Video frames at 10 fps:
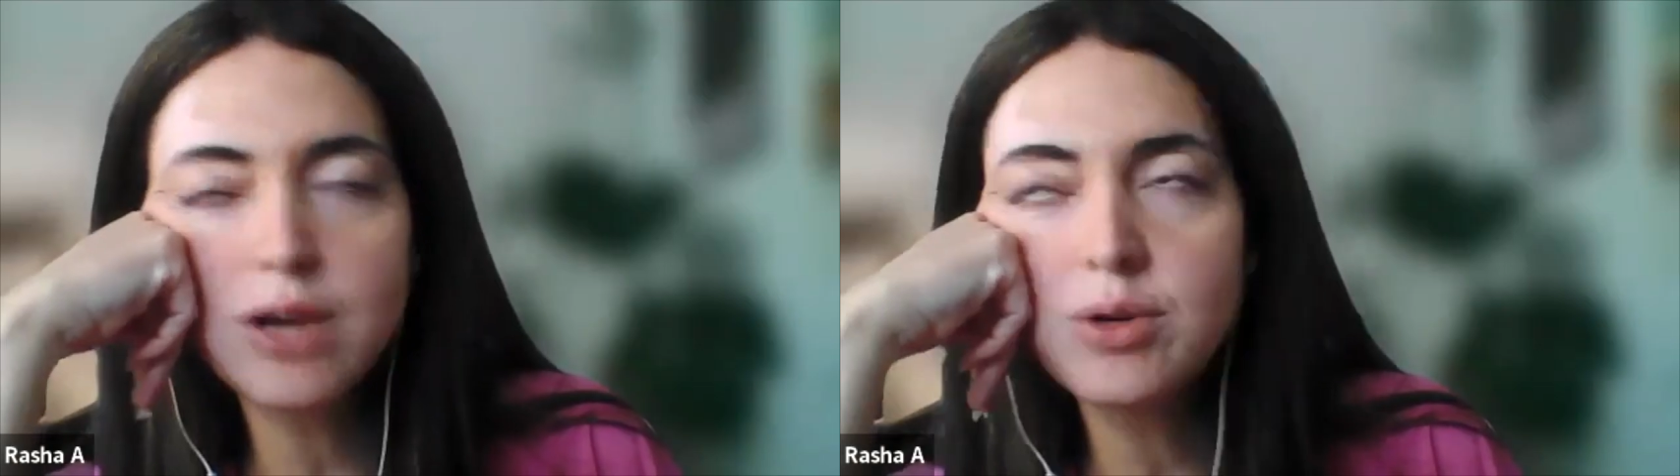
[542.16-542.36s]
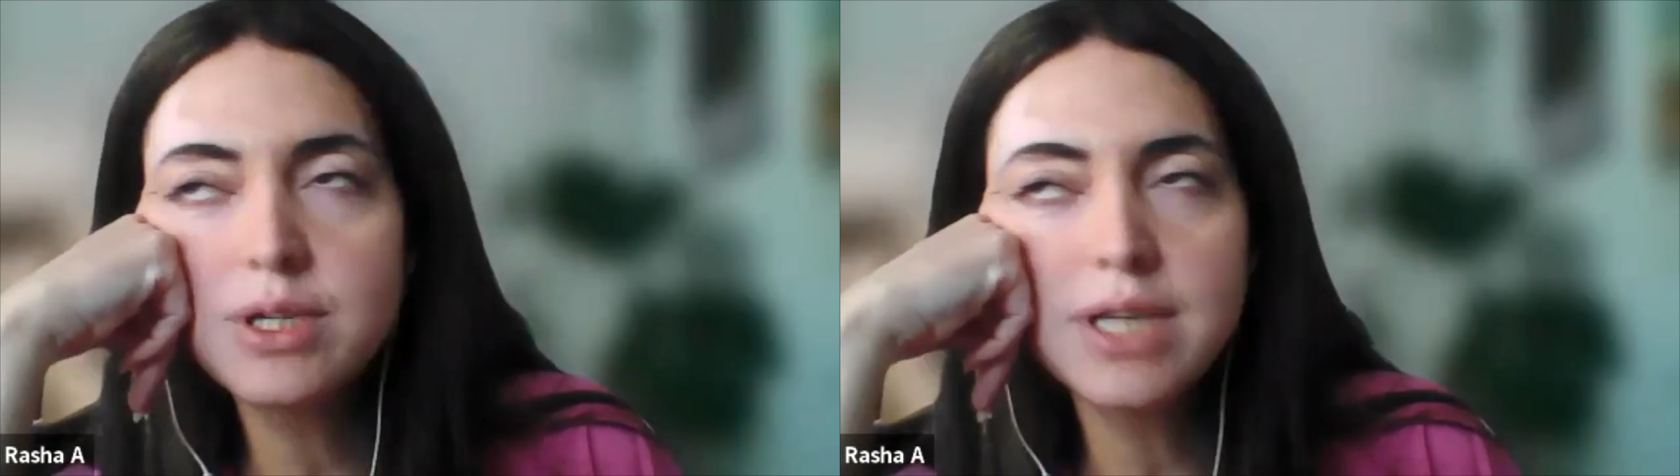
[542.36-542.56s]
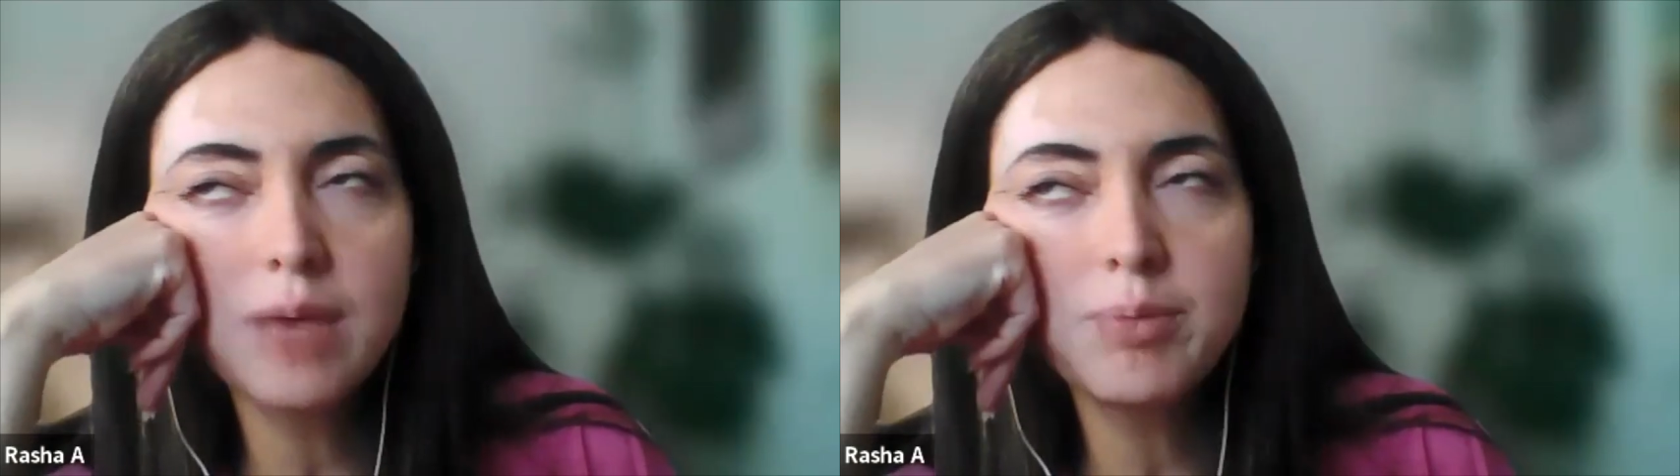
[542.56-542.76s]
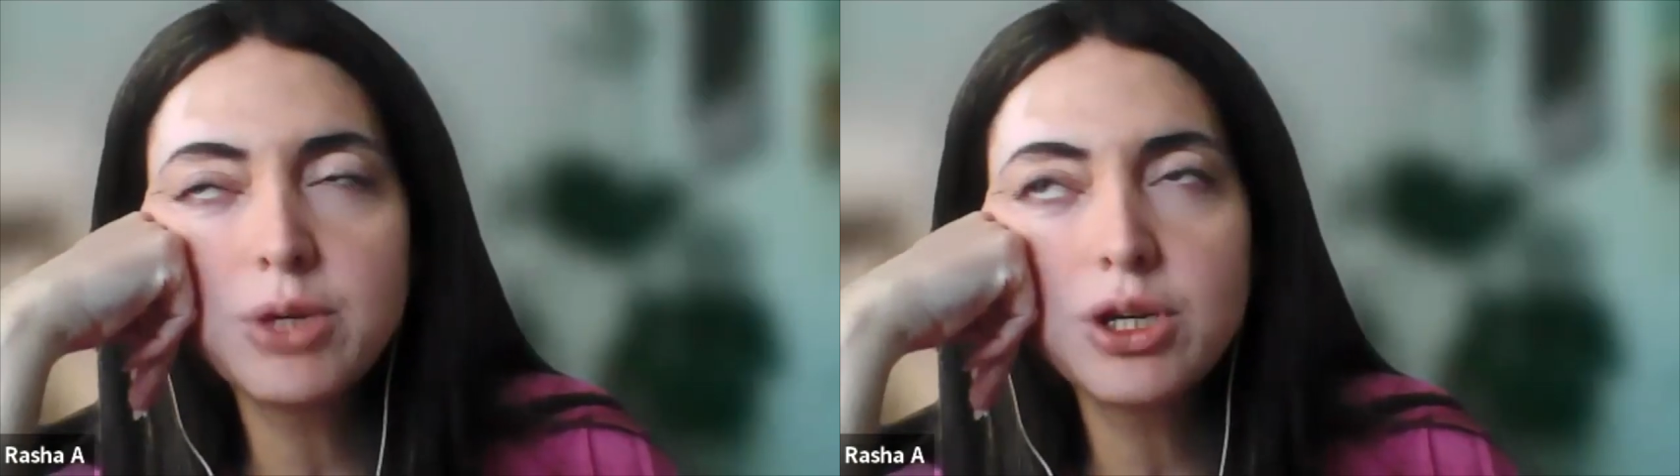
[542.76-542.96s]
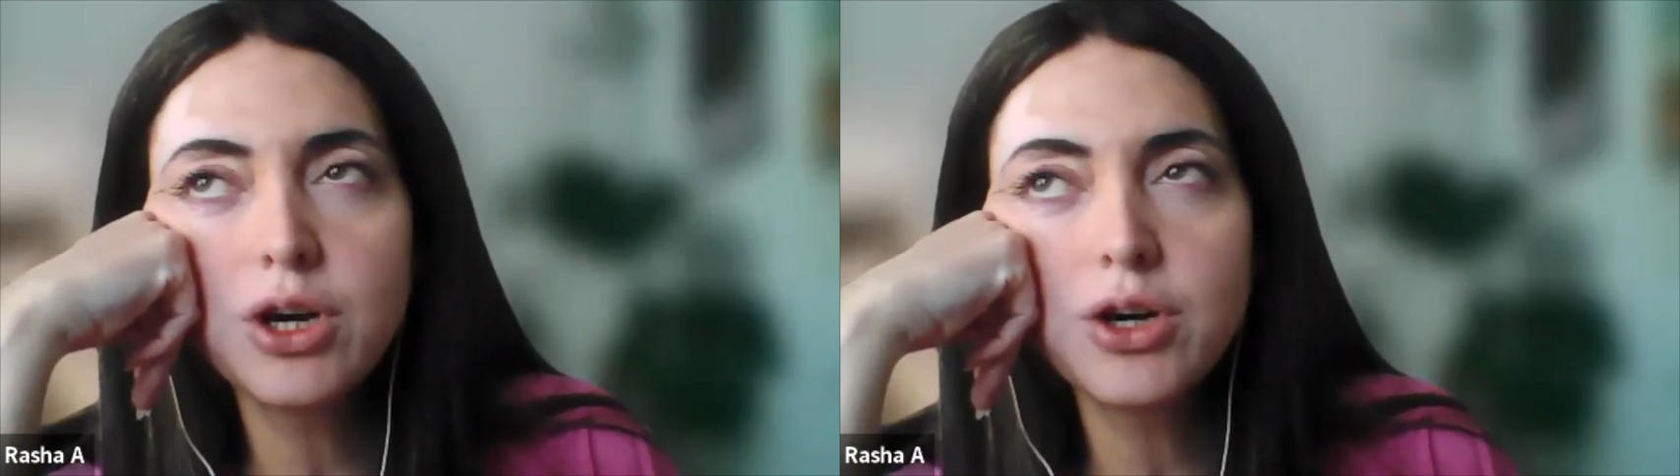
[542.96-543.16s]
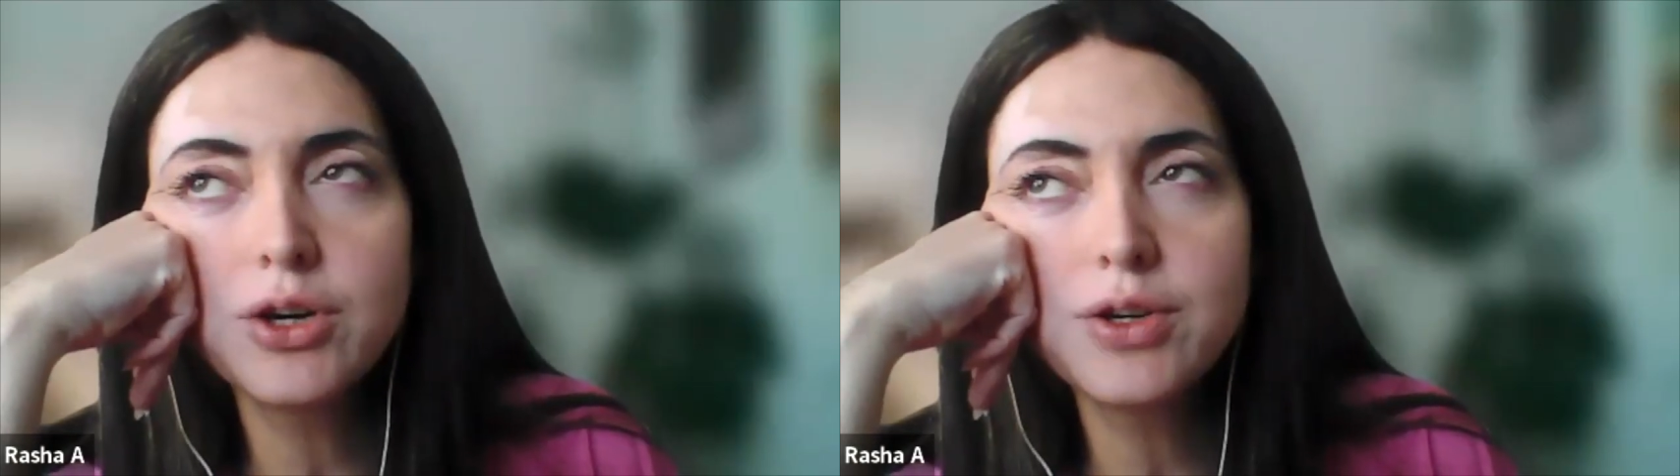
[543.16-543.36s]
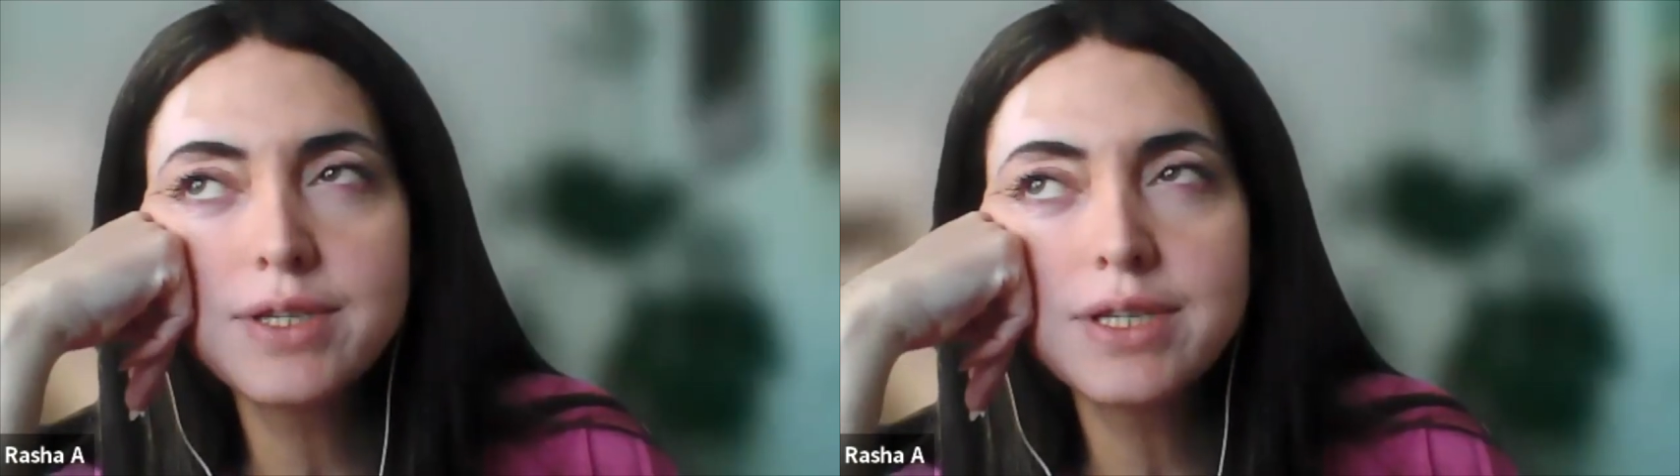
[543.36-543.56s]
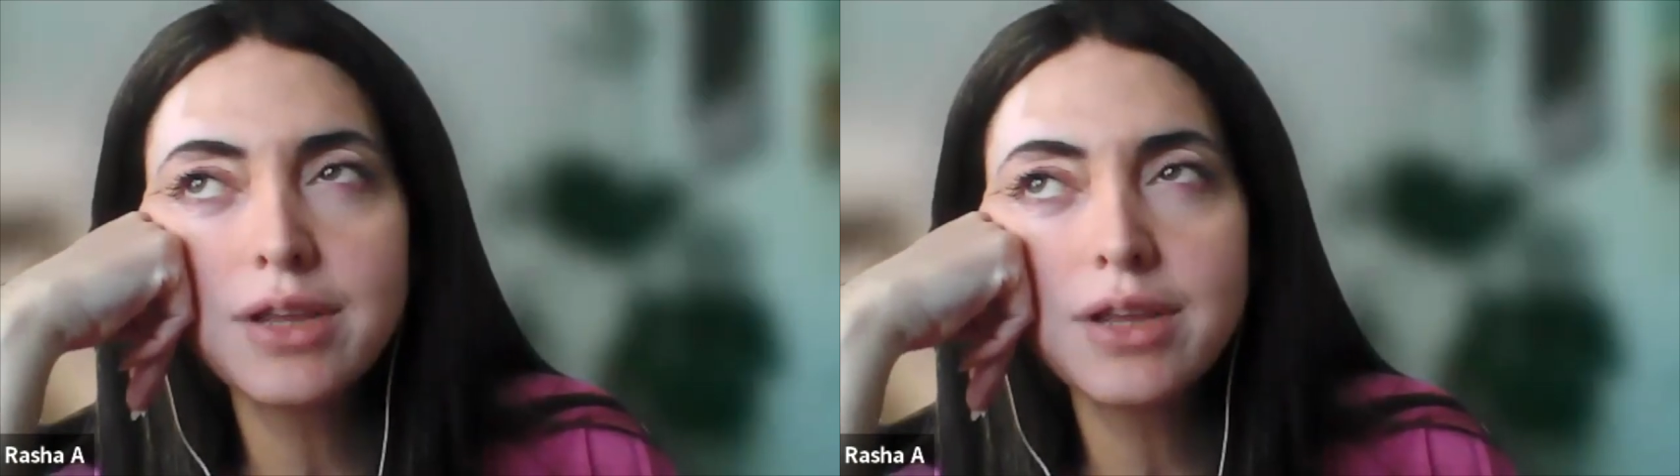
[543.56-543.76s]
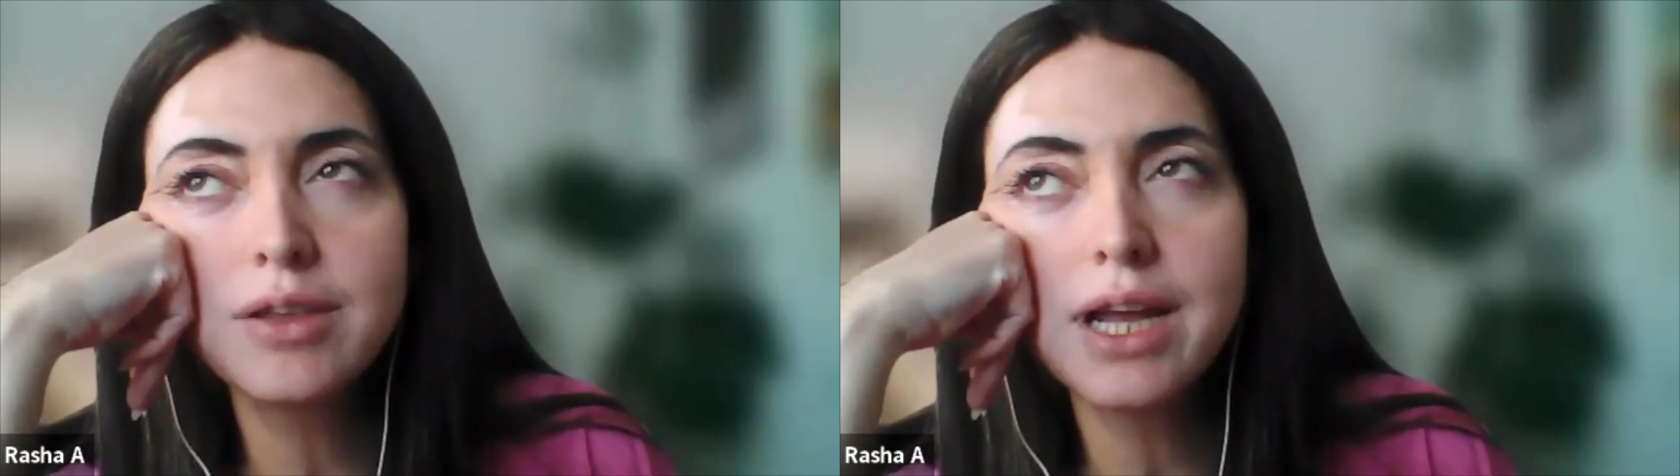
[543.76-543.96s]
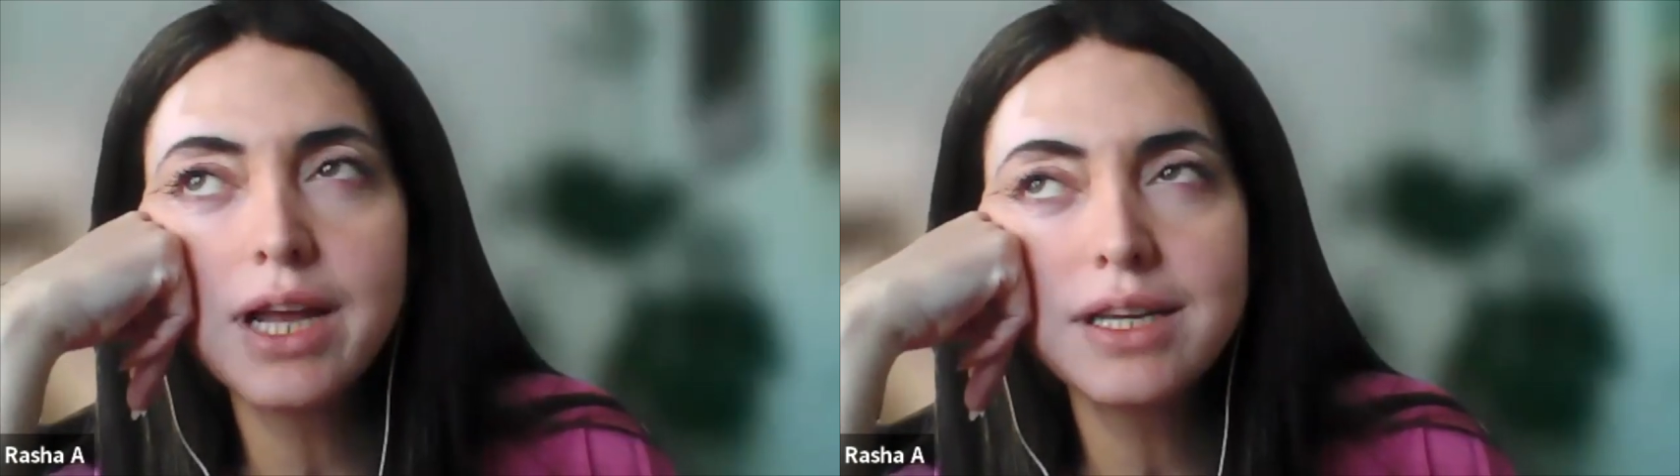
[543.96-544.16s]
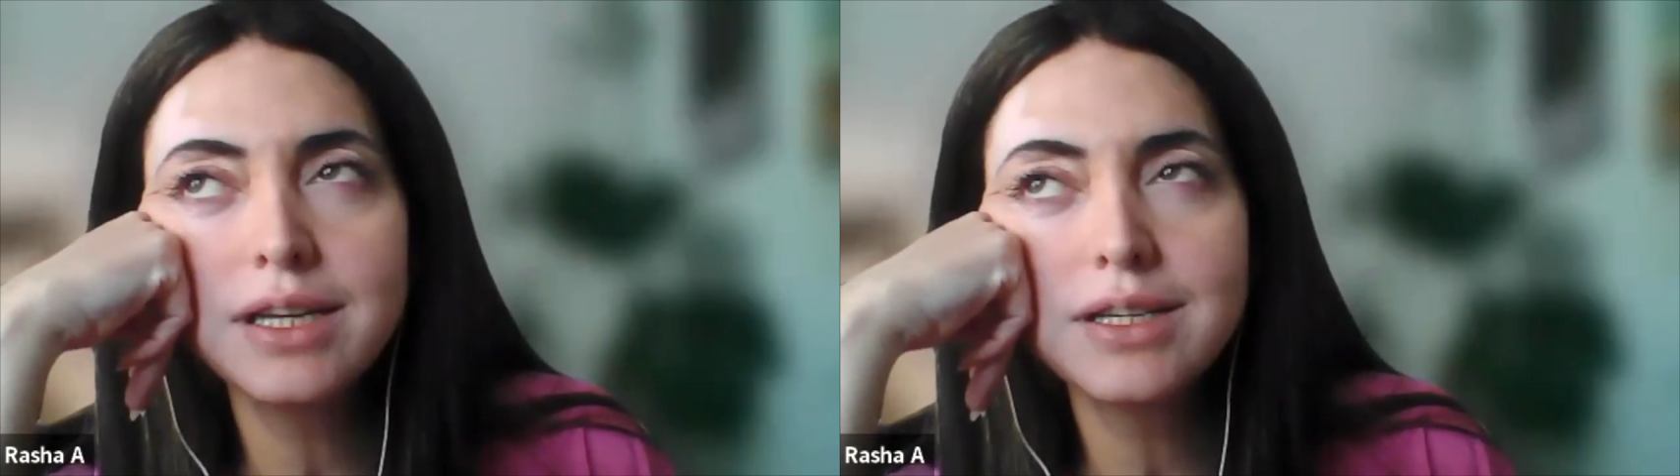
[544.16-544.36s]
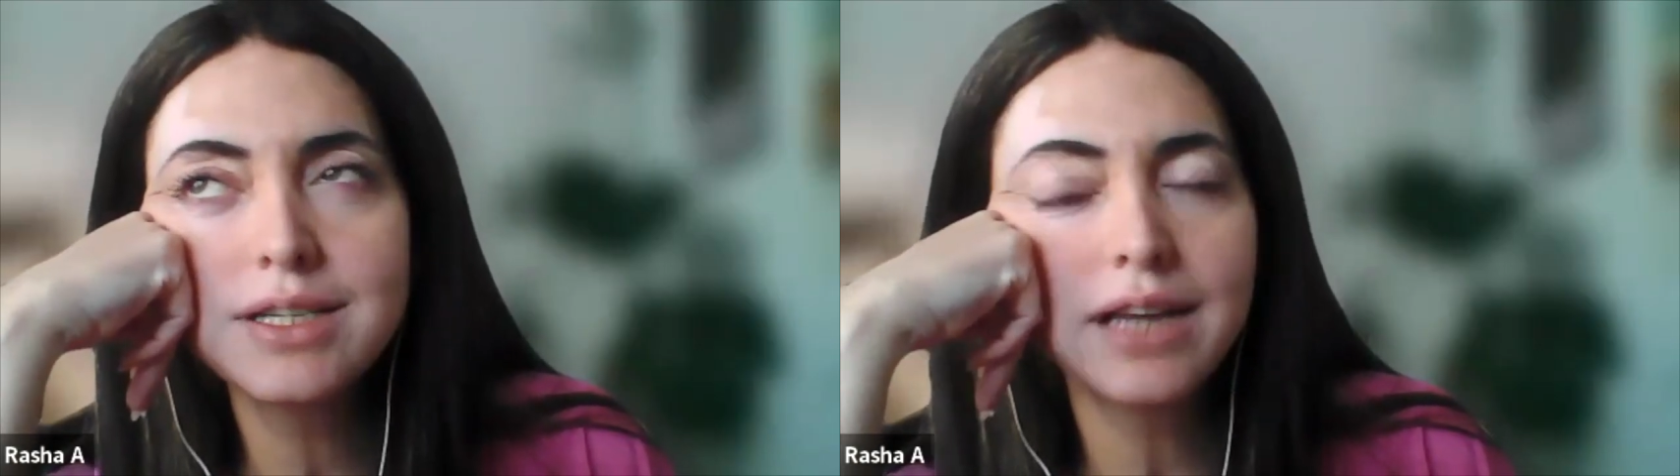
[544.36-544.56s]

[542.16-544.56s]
I was happy, because in the last 10 years,